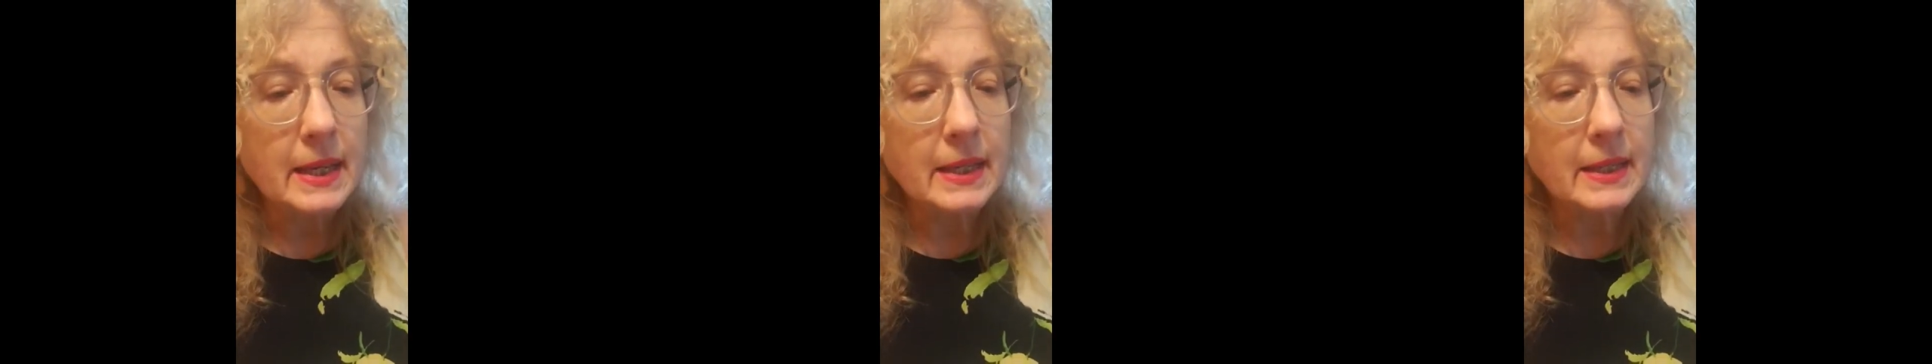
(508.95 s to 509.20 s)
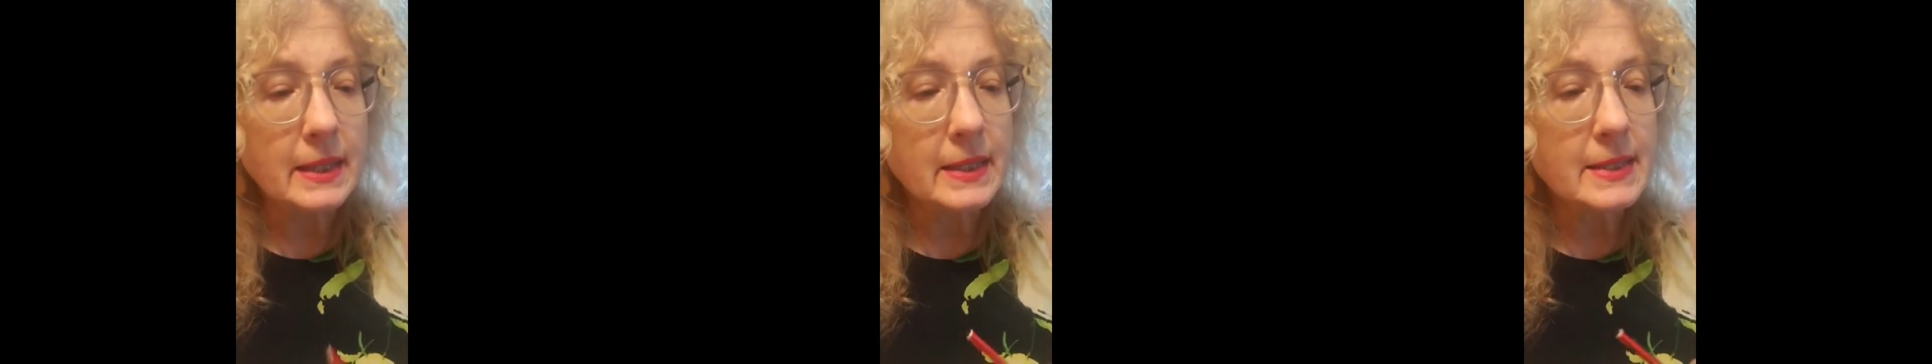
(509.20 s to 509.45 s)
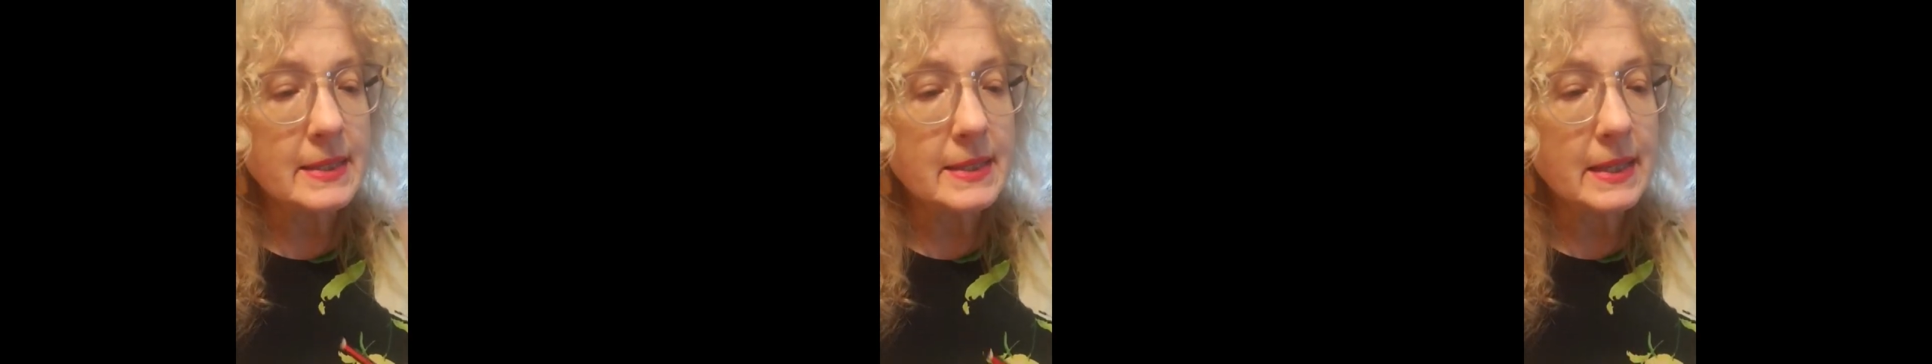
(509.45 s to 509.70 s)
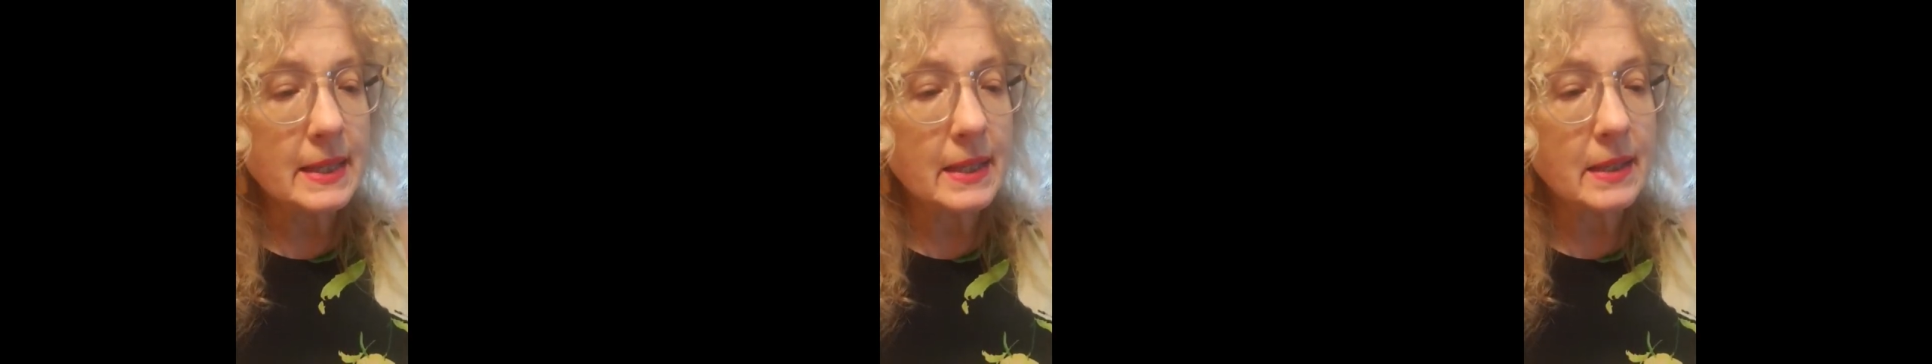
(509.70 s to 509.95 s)
And he
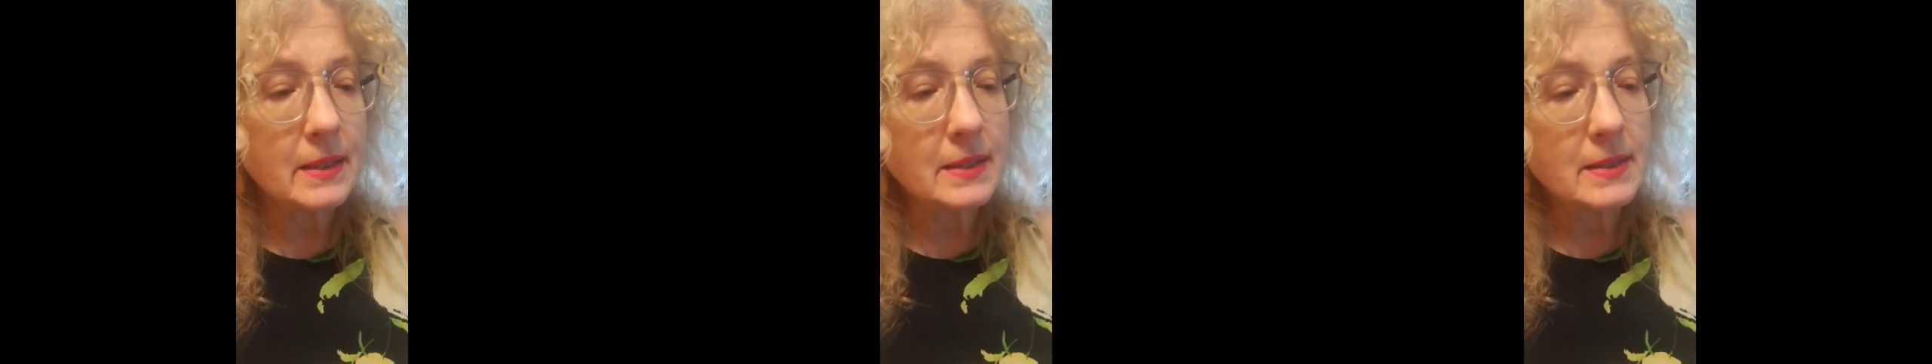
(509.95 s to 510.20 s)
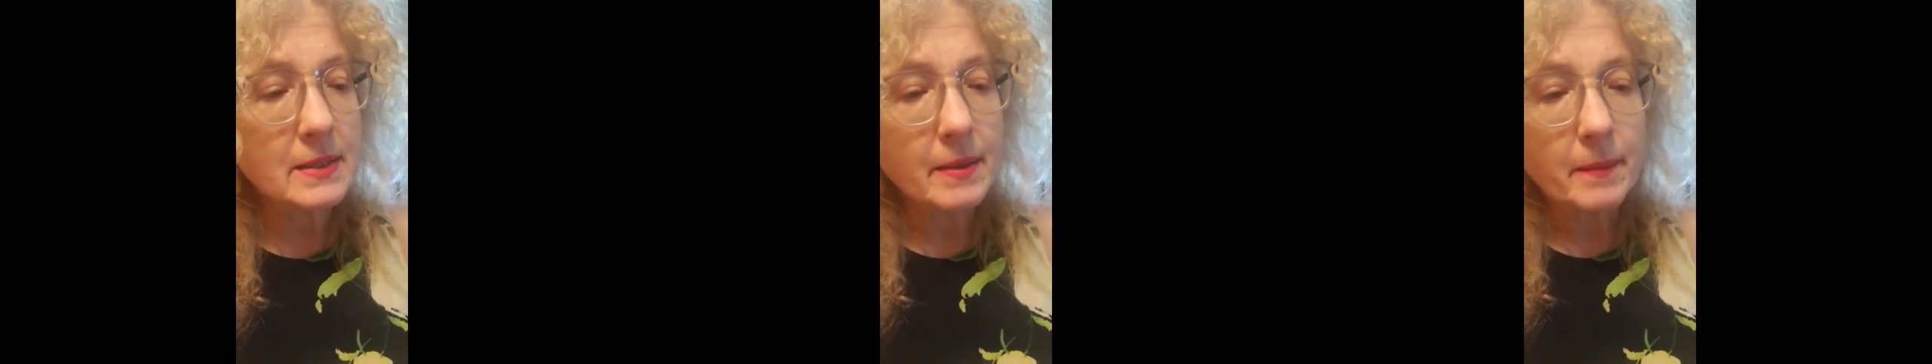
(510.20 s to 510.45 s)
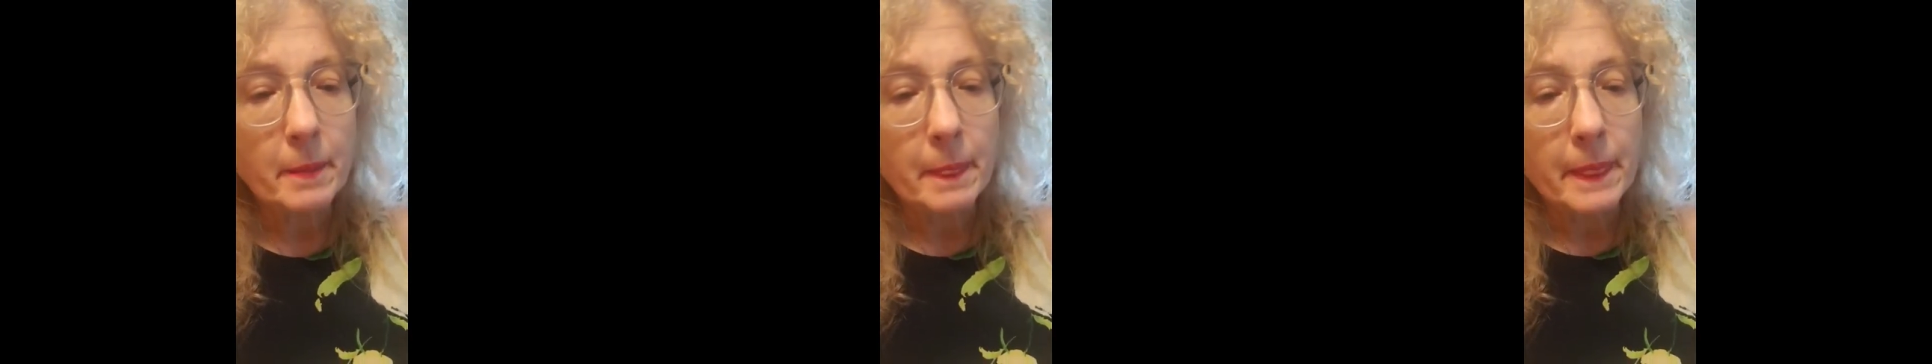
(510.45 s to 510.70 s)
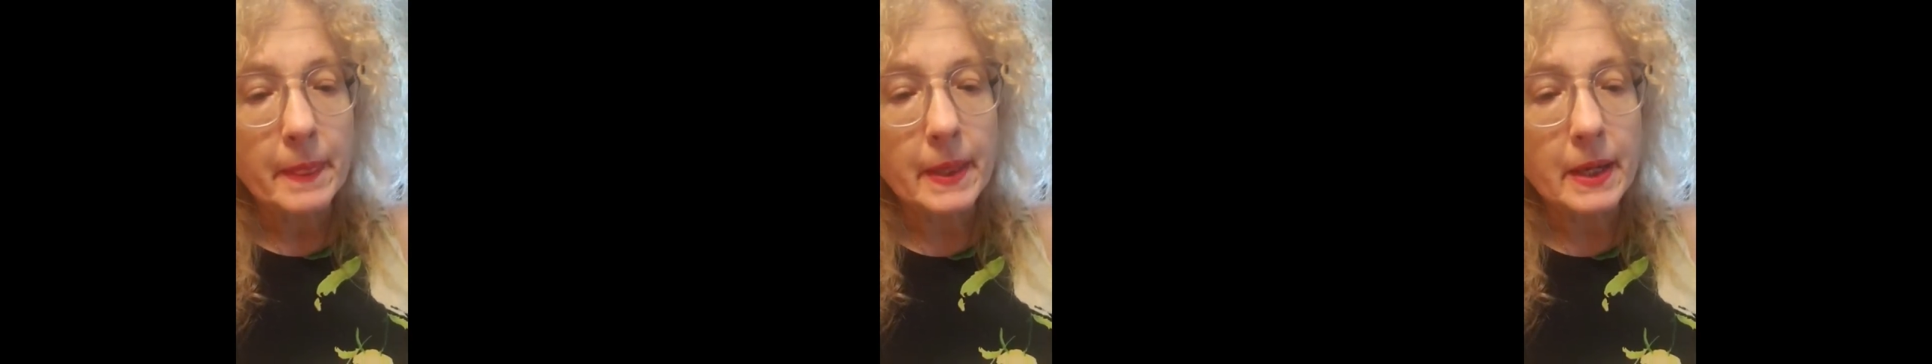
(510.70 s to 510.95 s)
says
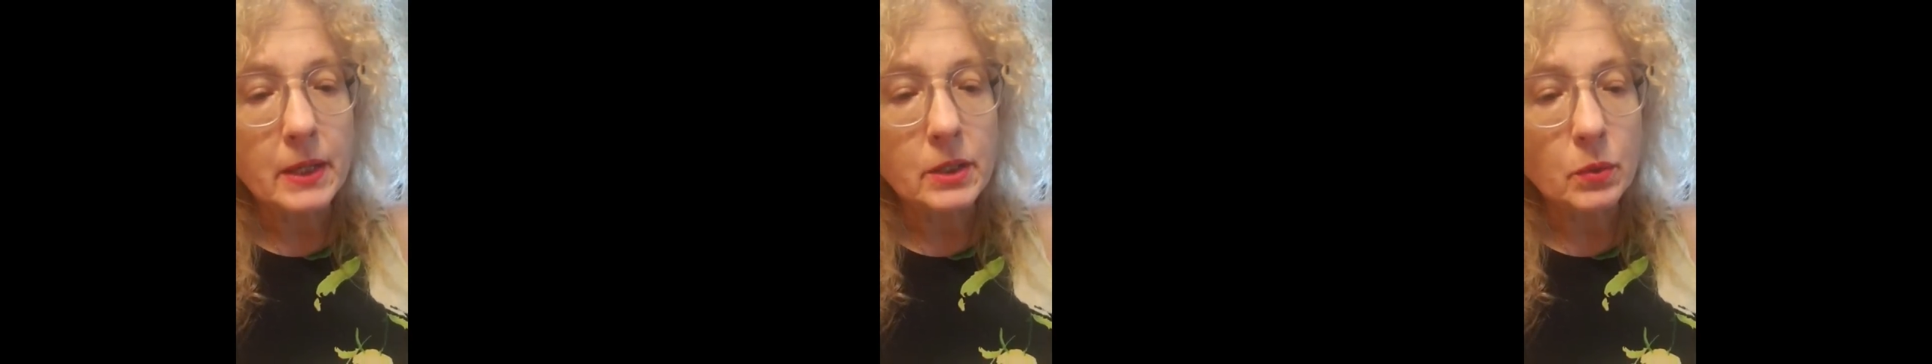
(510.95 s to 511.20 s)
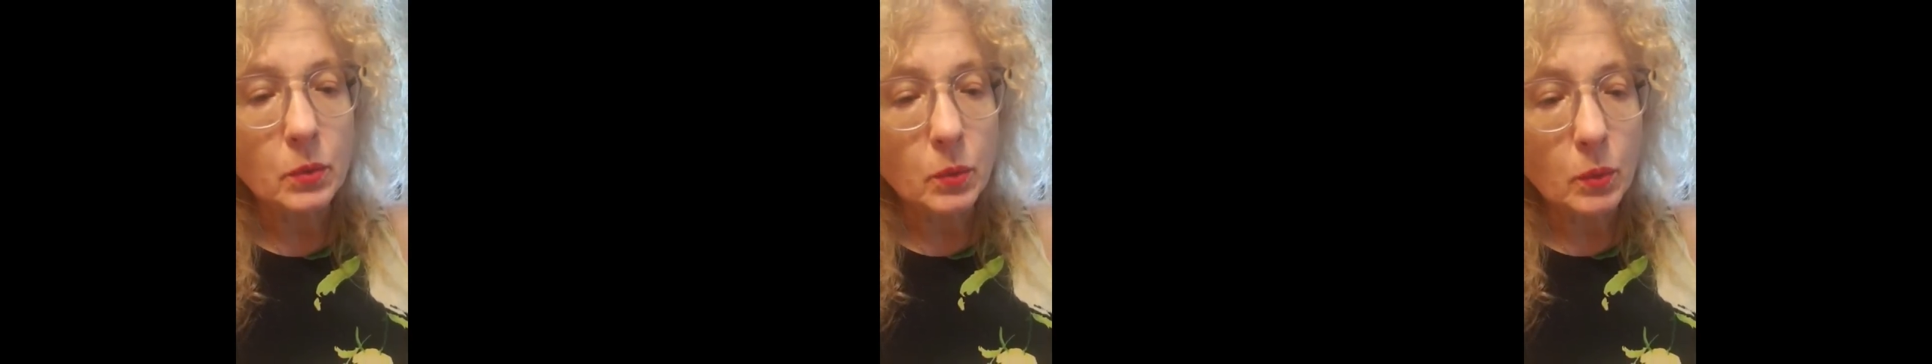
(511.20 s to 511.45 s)
that